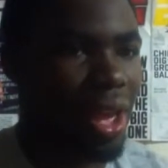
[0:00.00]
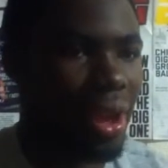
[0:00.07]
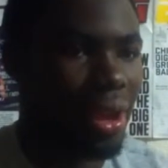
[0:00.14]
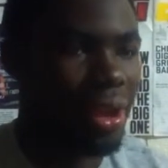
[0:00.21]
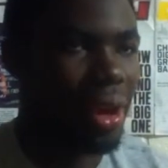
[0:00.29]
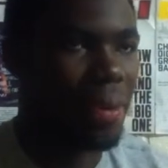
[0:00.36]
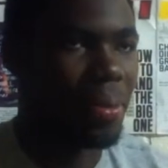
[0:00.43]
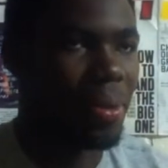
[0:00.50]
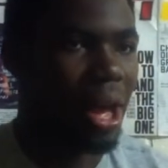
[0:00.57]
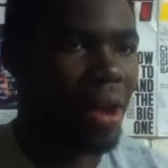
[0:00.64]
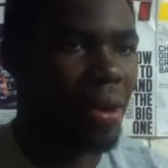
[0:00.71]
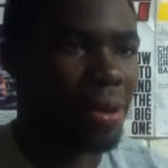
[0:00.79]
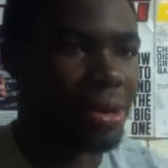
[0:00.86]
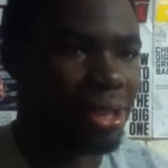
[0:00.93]
a couple
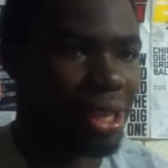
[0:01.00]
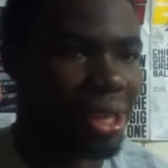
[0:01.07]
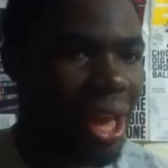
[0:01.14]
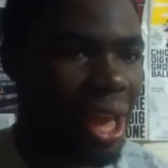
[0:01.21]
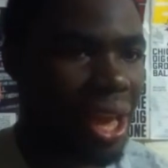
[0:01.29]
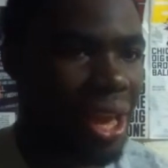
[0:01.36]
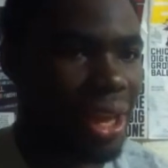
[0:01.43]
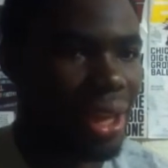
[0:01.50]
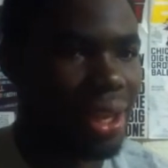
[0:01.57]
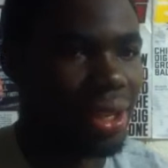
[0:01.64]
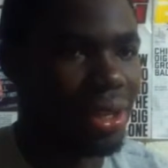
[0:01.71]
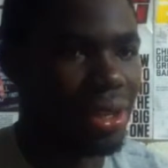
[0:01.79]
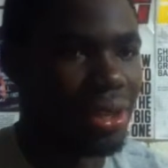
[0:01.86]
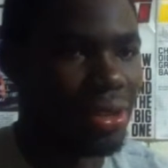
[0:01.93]
hours at night,
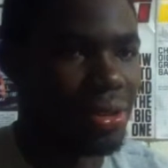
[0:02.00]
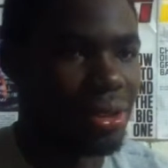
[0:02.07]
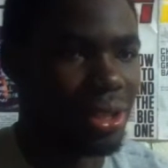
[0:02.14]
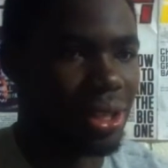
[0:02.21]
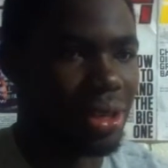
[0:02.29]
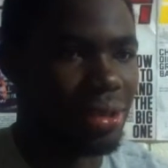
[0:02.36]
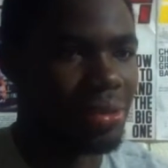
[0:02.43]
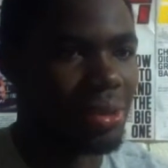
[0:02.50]
usually.